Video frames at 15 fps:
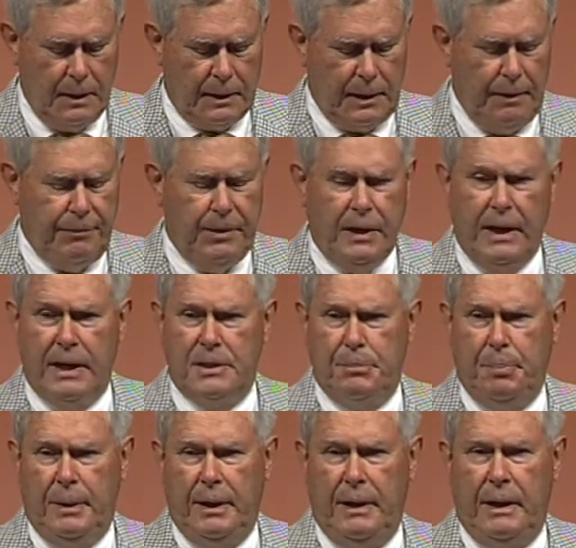Giving has
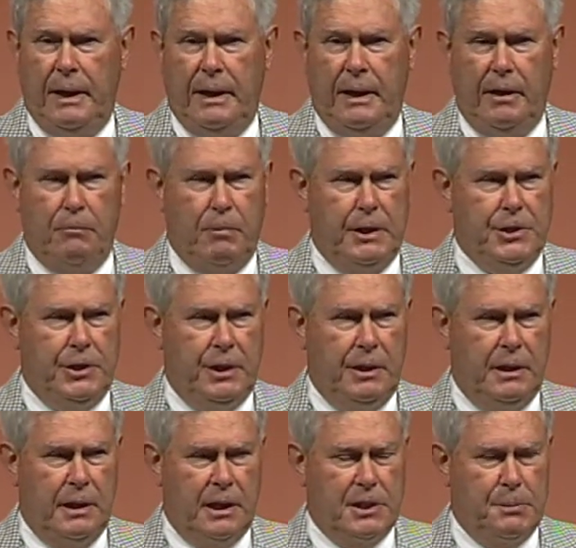been an
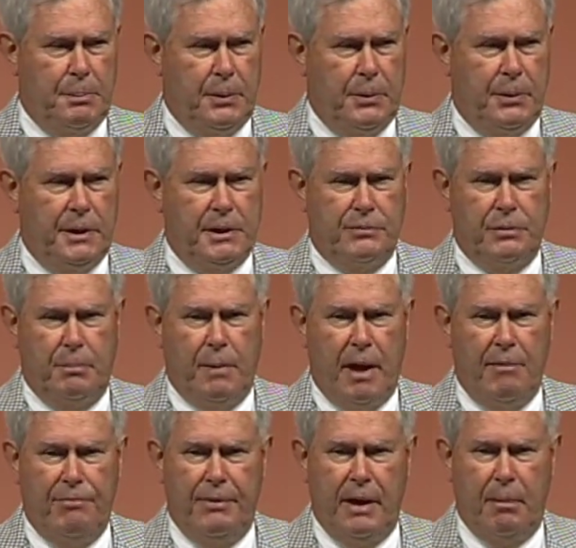enriching experience for my
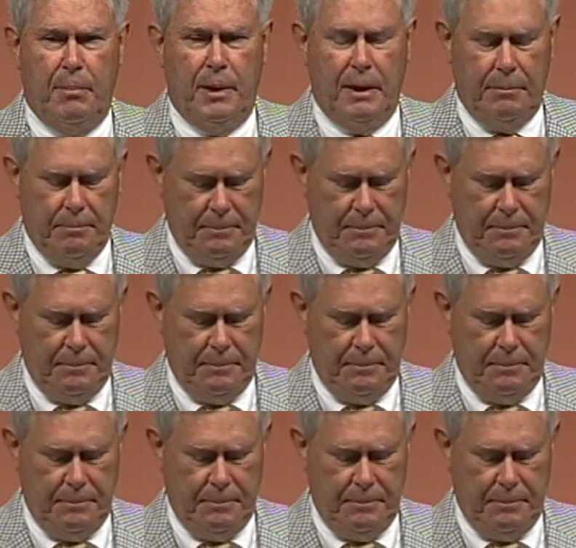family.